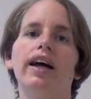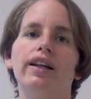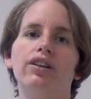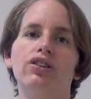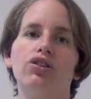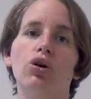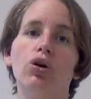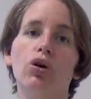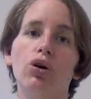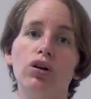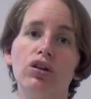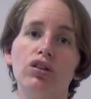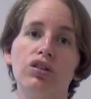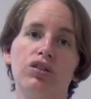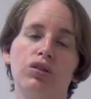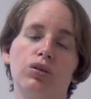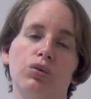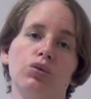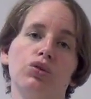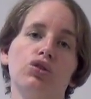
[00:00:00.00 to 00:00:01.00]
And
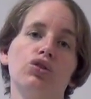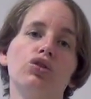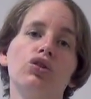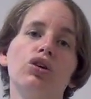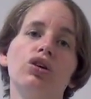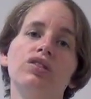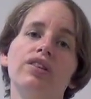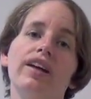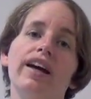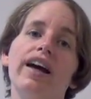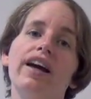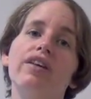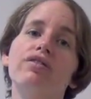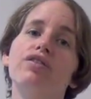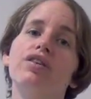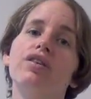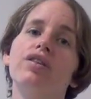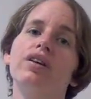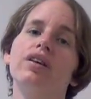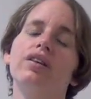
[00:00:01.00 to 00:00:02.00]
also, not
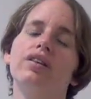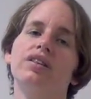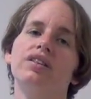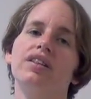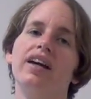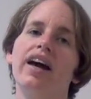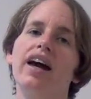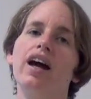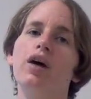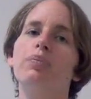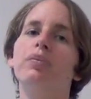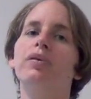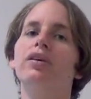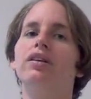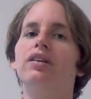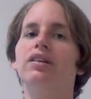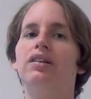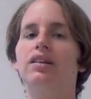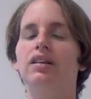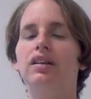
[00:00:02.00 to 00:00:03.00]
everything that
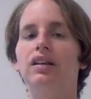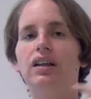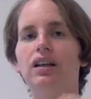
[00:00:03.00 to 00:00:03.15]
happens